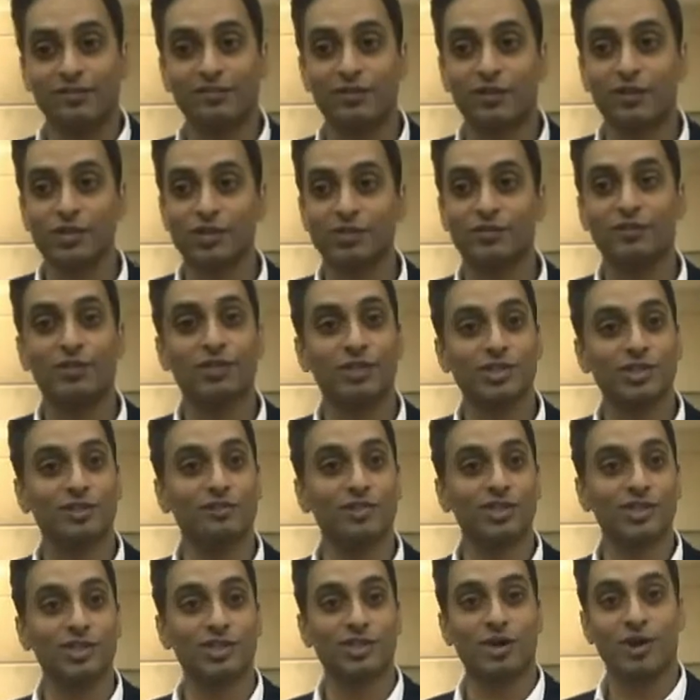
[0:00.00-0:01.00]
the first verse
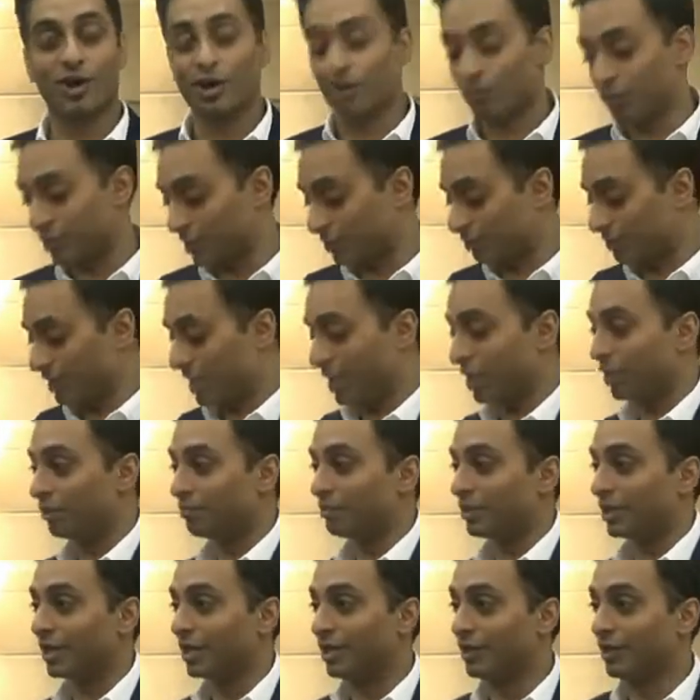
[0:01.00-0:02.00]
of the song with the piano
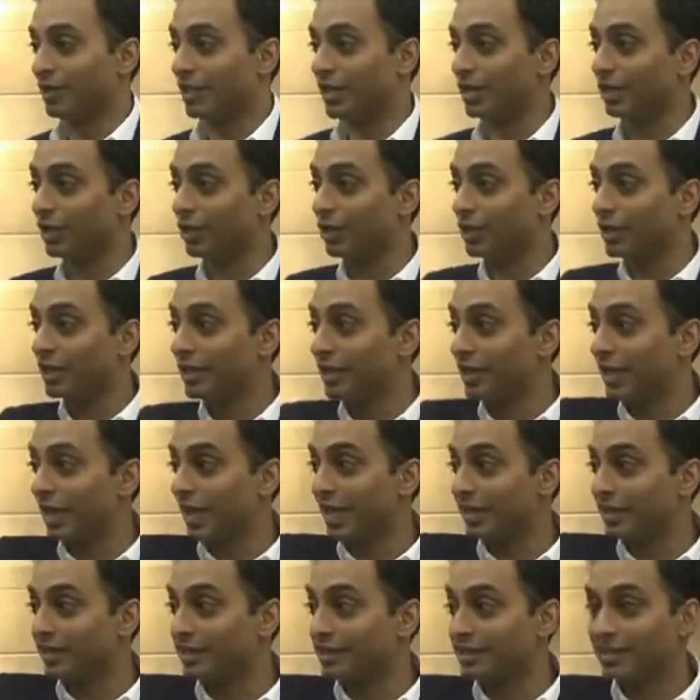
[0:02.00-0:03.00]
player, and I look
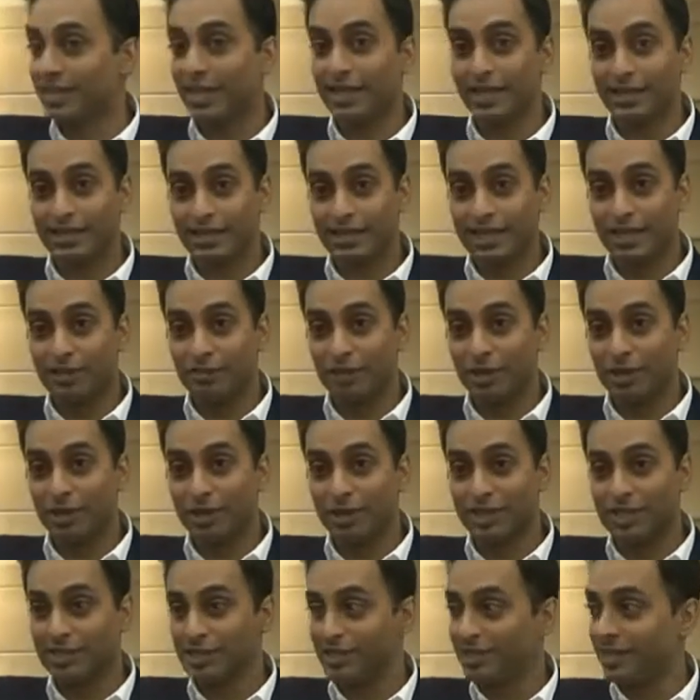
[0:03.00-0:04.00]
at the second table
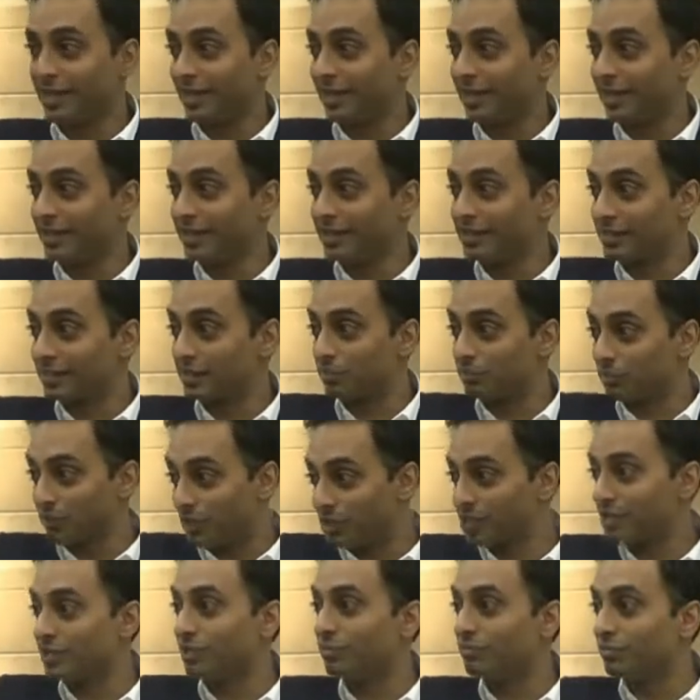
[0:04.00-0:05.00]
on this side is the
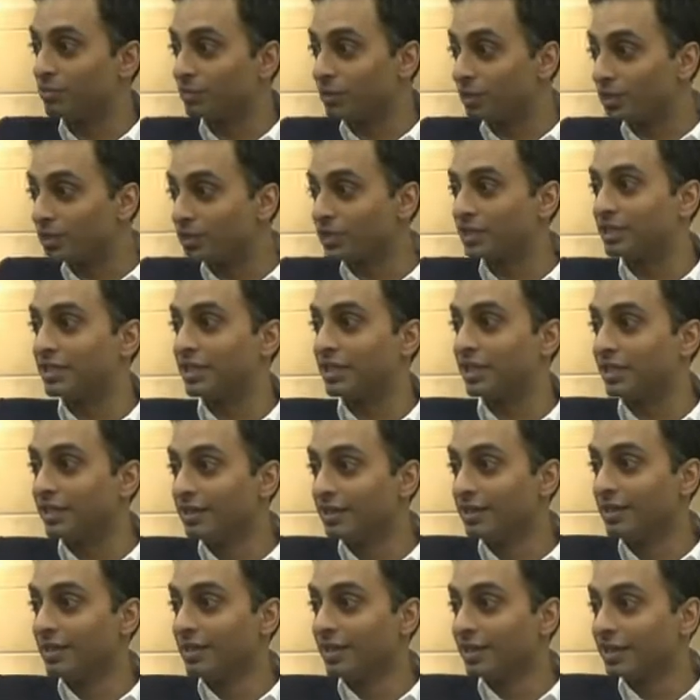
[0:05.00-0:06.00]
President Bush, and then
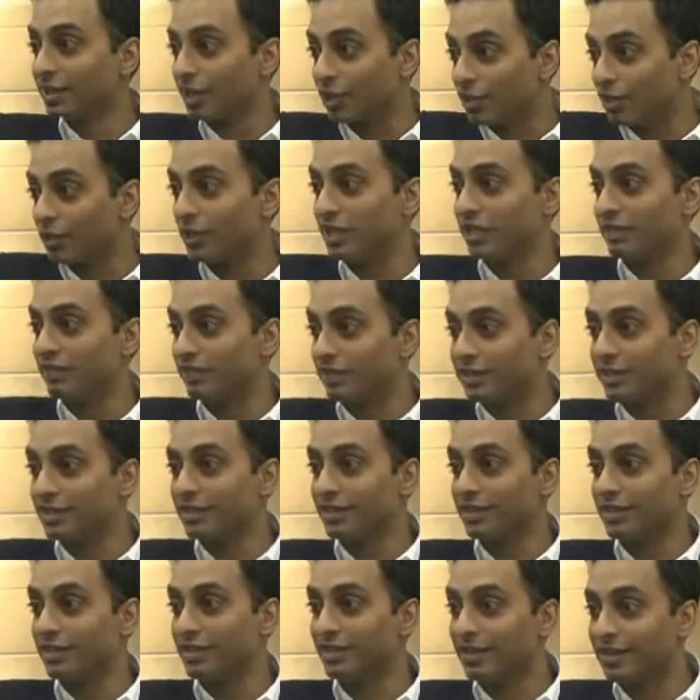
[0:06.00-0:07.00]
the Queen of
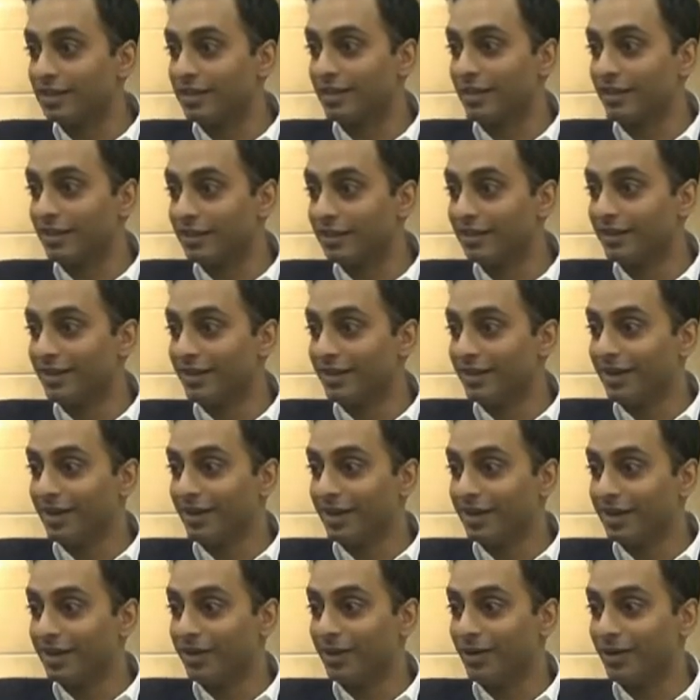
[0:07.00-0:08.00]
England, and then
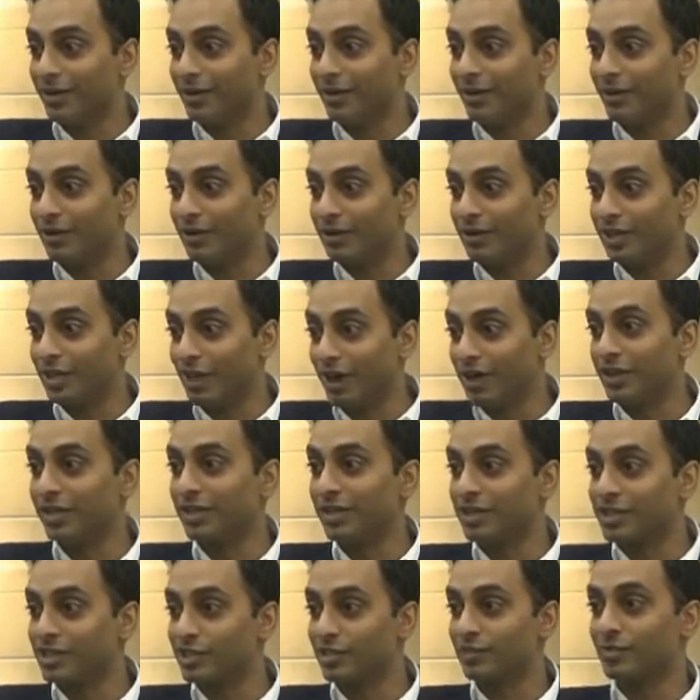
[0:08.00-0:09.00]

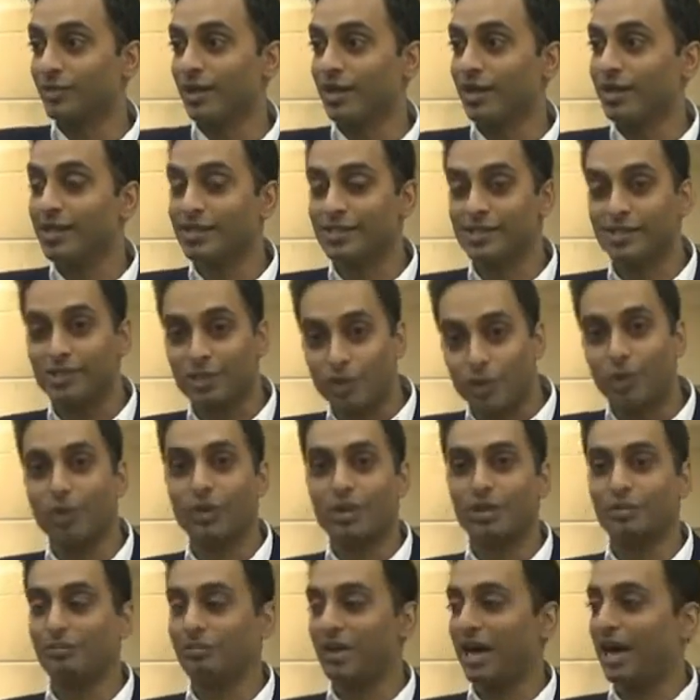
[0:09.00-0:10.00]
Condoleezza Rice, and
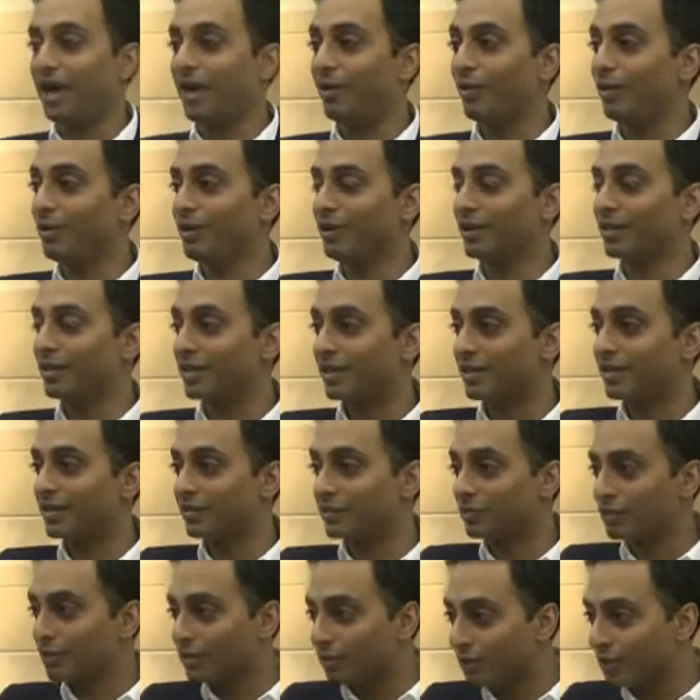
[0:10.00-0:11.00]
Colin Powell, and
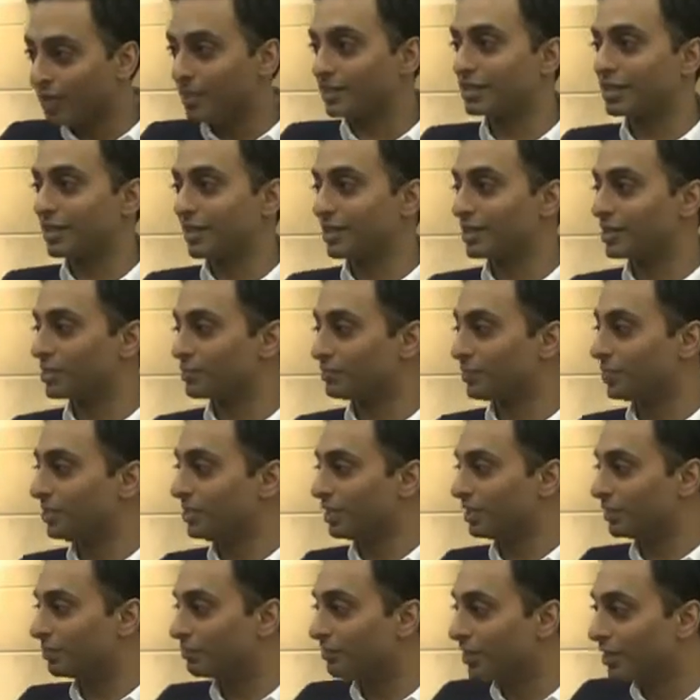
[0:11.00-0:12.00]
then Queen's
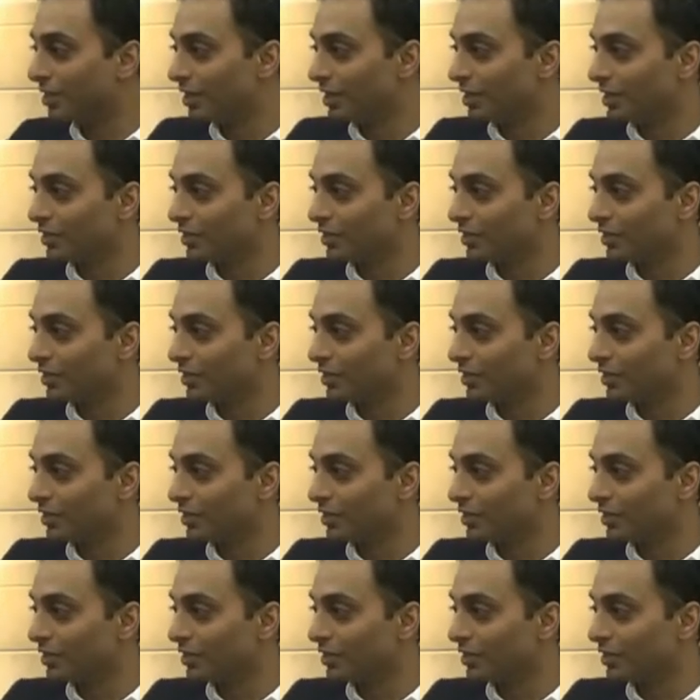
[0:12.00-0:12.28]
husband, and